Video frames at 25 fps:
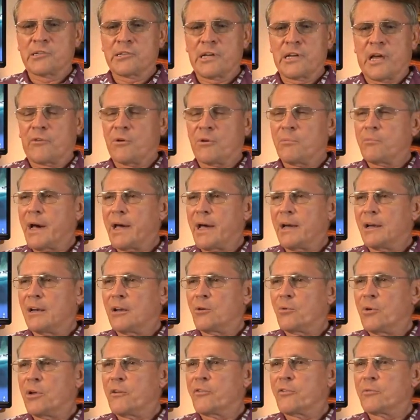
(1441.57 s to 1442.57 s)
is now a mile
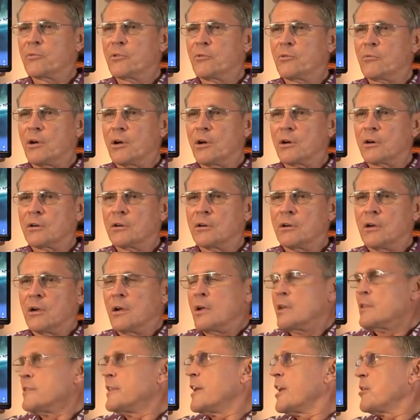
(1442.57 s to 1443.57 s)
away from the water.
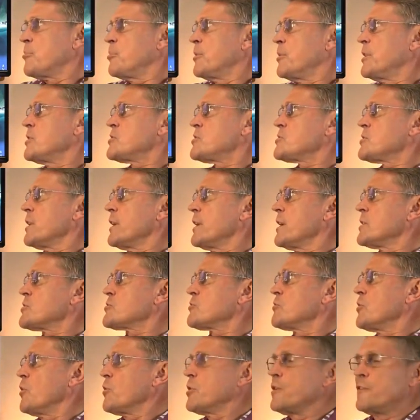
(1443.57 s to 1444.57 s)
That peninsula
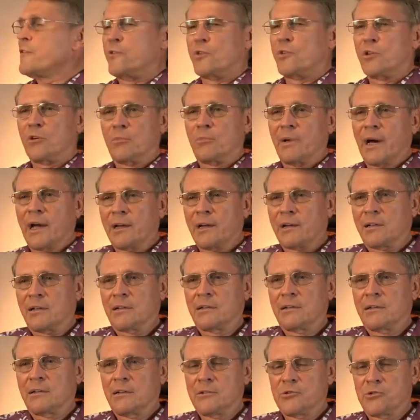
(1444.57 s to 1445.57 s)
has grown a full
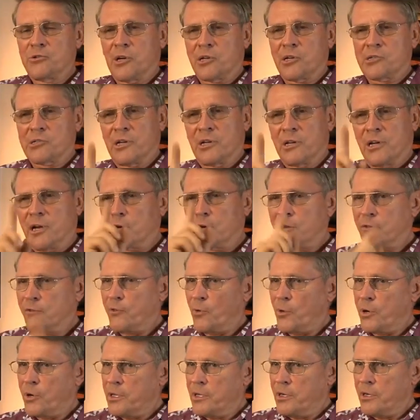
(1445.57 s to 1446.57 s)
mile just in
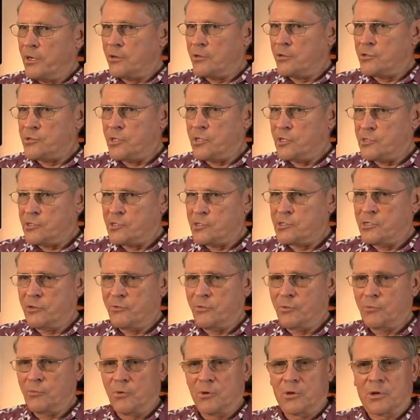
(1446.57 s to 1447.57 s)
140 years since the
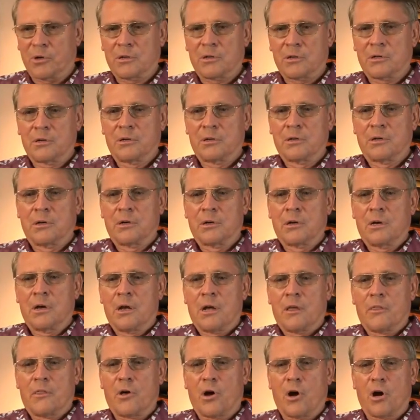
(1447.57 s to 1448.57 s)
Civil War.
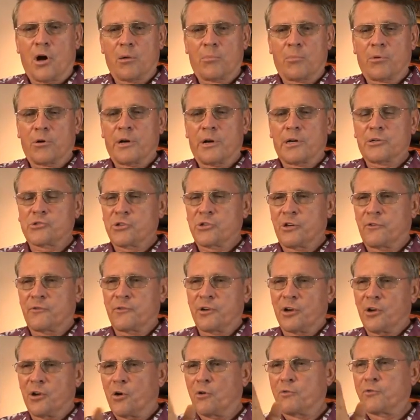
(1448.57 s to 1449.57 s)
The harbor has
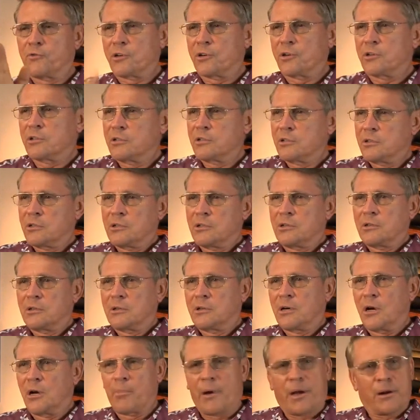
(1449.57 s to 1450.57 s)
shifted over
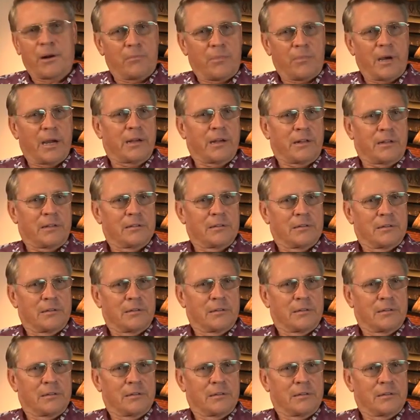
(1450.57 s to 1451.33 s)
about a mile.